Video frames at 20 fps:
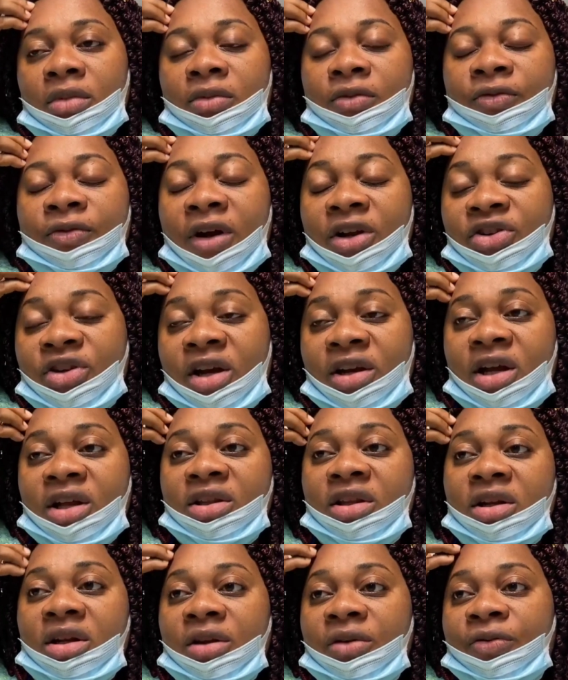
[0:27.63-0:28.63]
vaginal
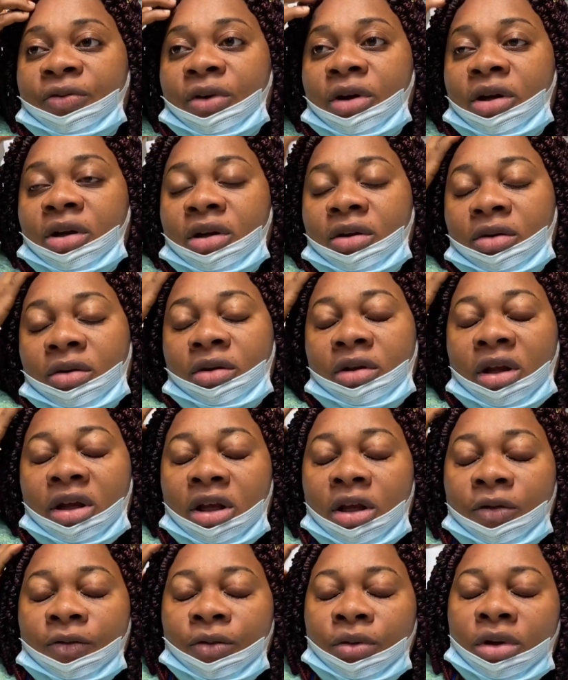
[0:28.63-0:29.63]
delivery. They
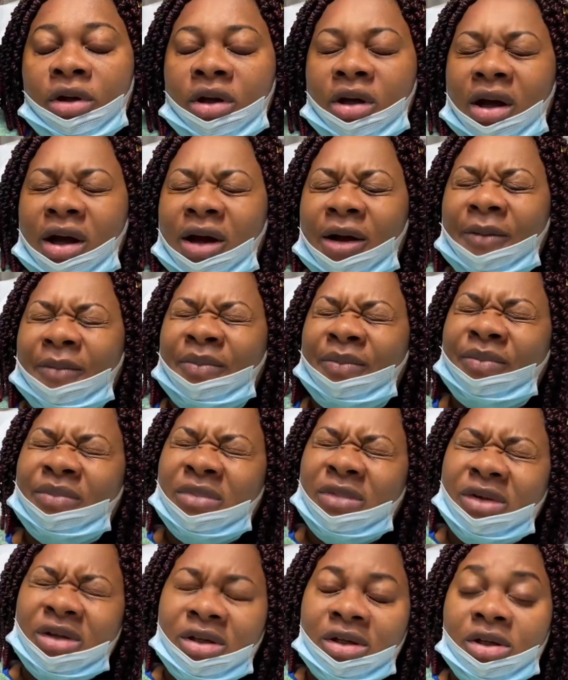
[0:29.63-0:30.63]
give you the
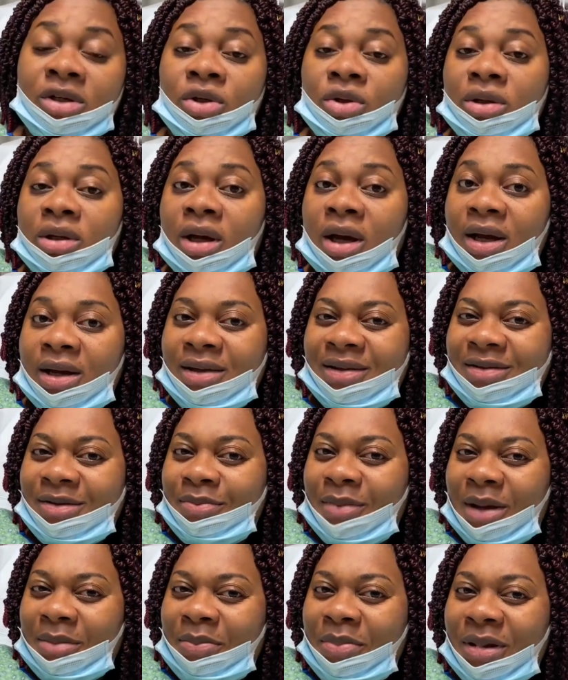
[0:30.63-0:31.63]
guys,
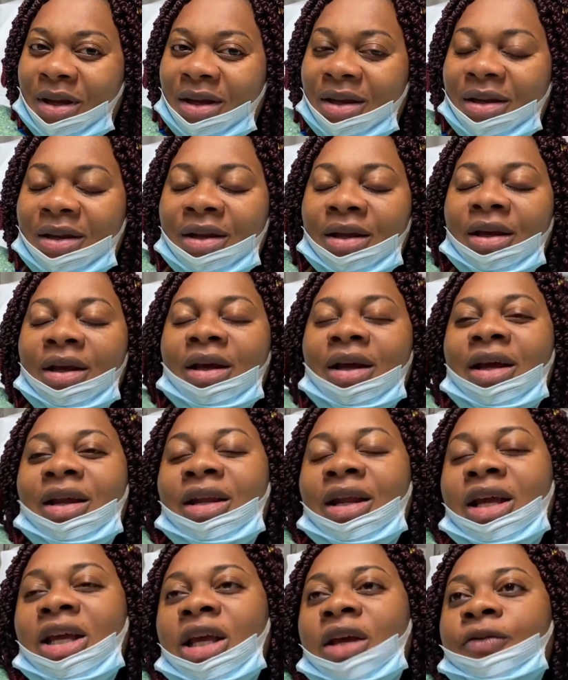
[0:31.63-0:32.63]
my pain,
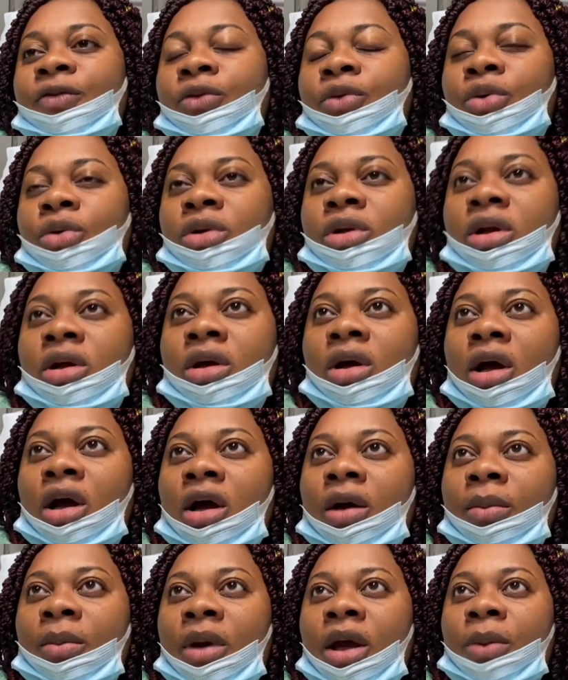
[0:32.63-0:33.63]
they give you the
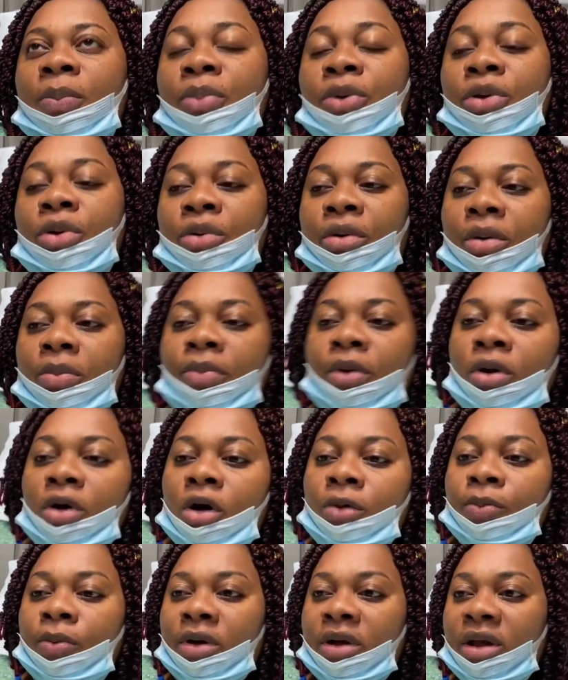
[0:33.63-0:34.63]
epidural
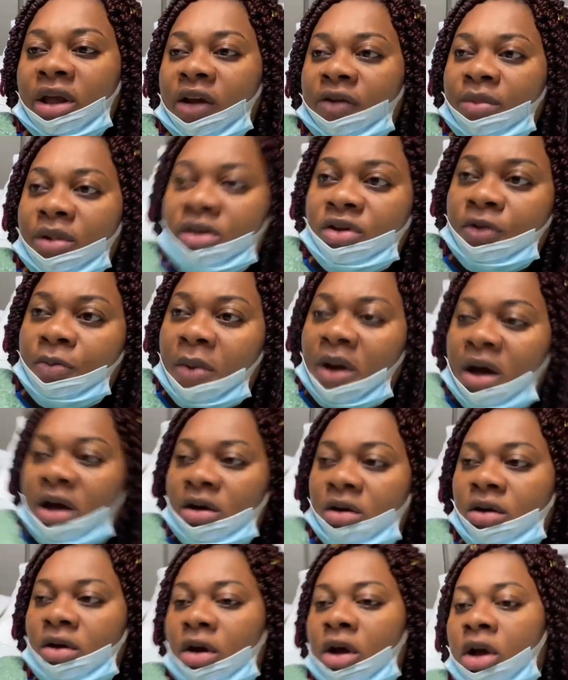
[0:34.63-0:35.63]
block, but they gave me a
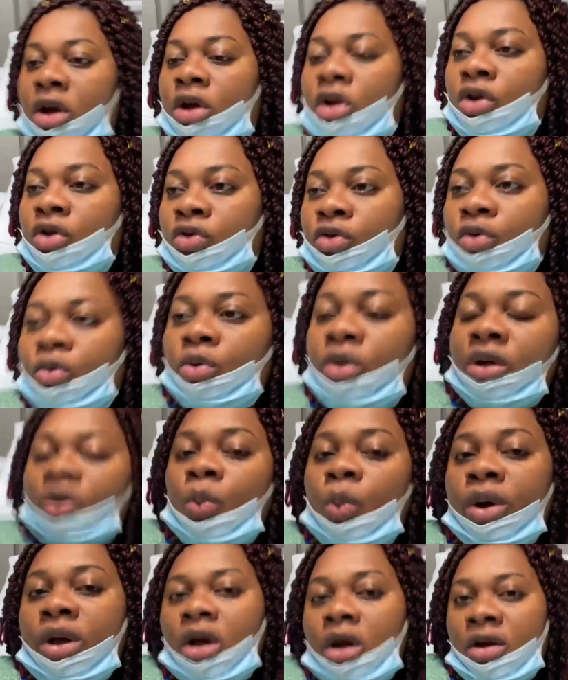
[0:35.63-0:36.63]
spinal, so they
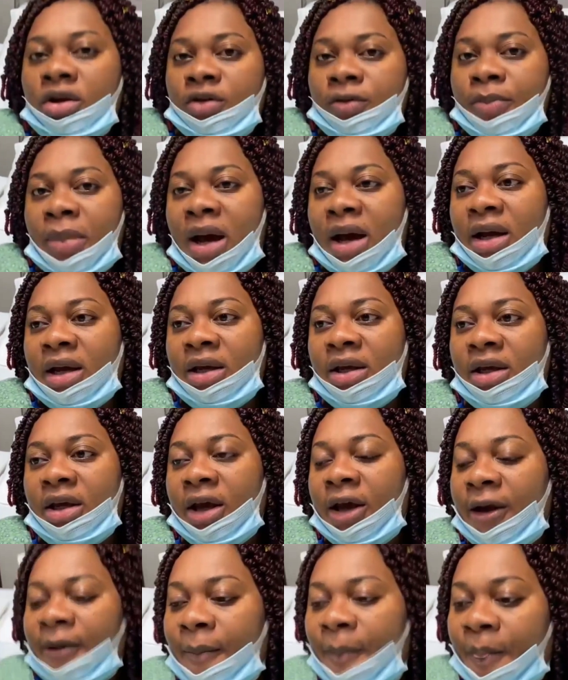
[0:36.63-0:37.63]
wheel us back
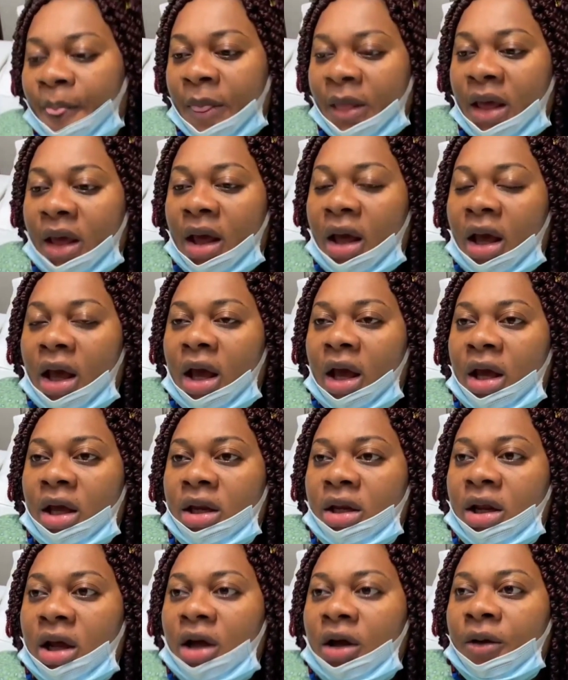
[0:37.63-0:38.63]
here.
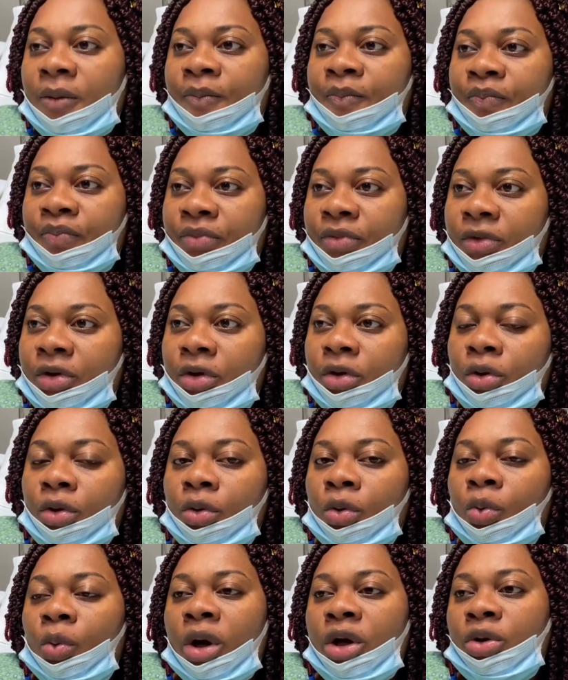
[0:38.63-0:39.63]
And you
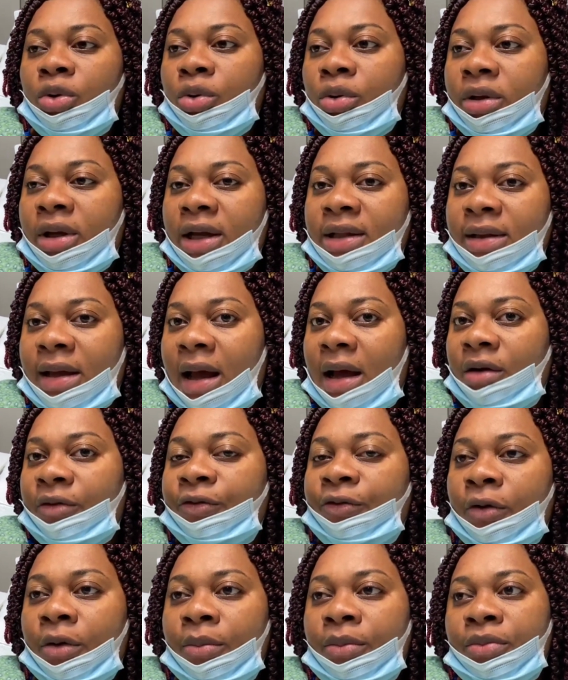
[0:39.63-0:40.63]
know, when you get out
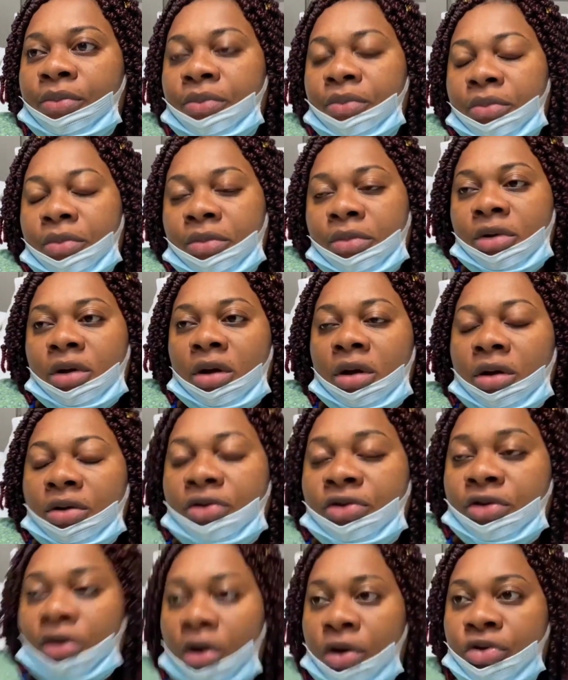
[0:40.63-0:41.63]
from the
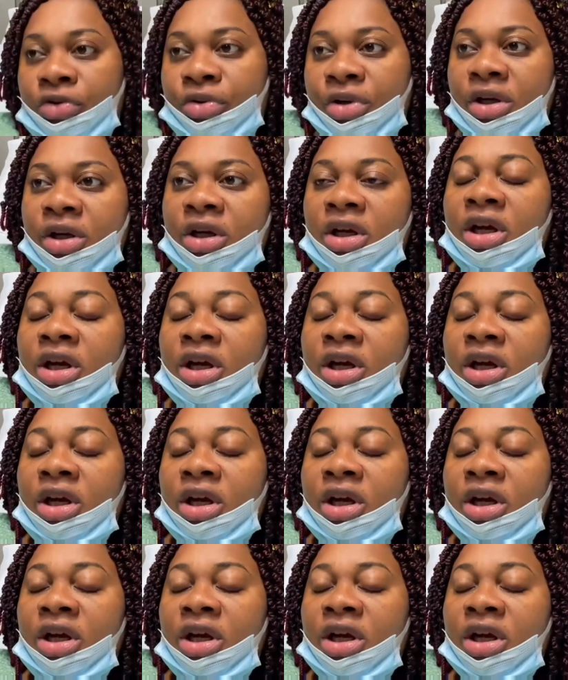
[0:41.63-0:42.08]
surgery,